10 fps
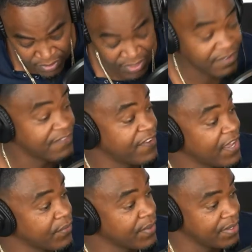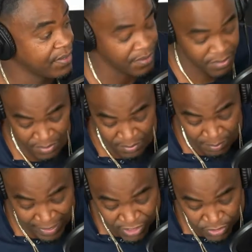Confederate
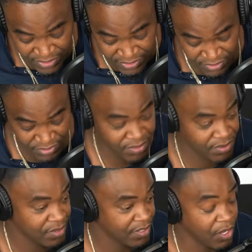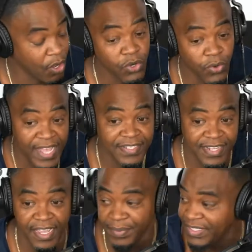monuments, local and
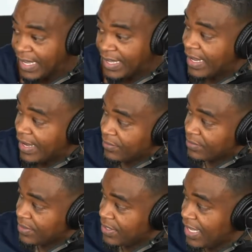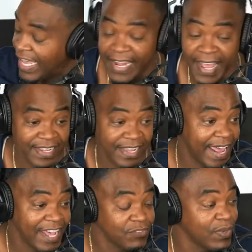state, be taken down, and
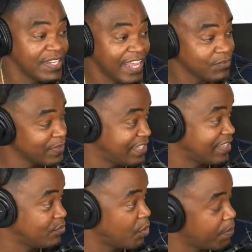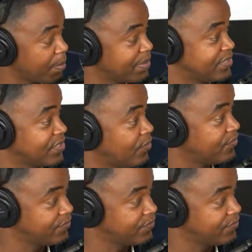that's what set them Republicans off.